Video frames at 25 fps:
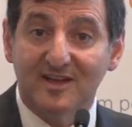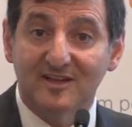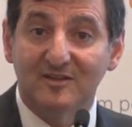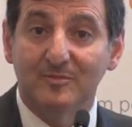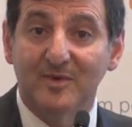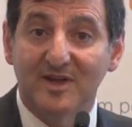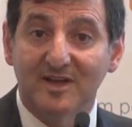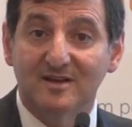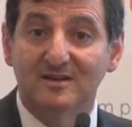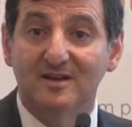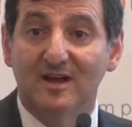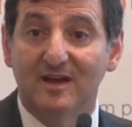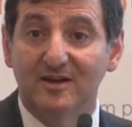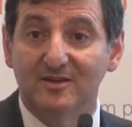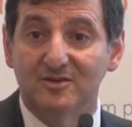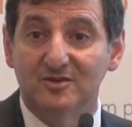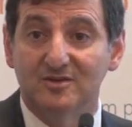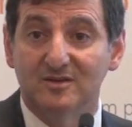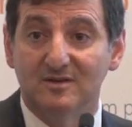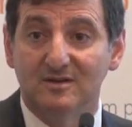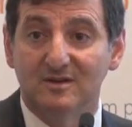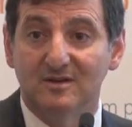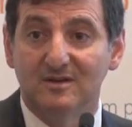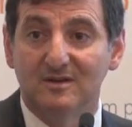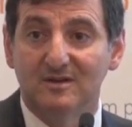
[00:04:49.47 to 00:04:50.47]

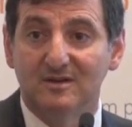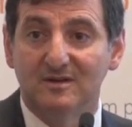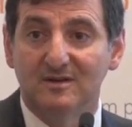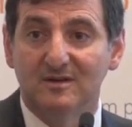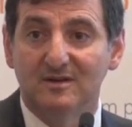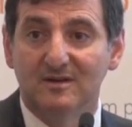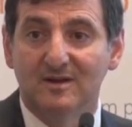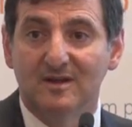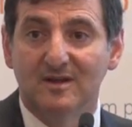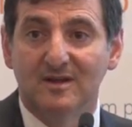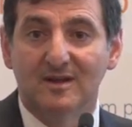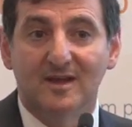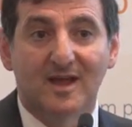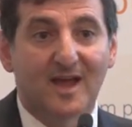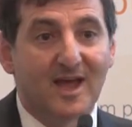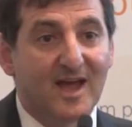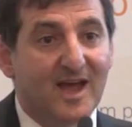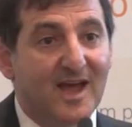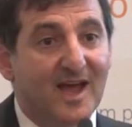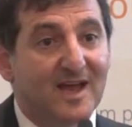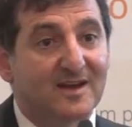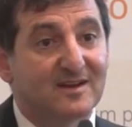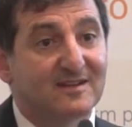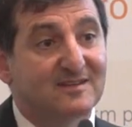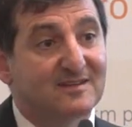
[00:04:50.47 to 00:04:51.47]
expectation,
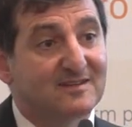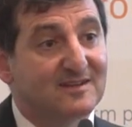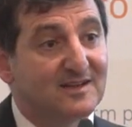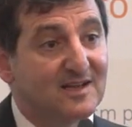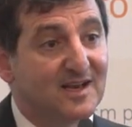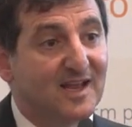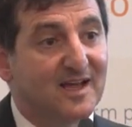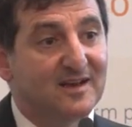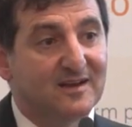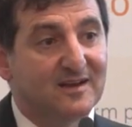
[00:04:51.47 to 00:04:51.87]
and it's still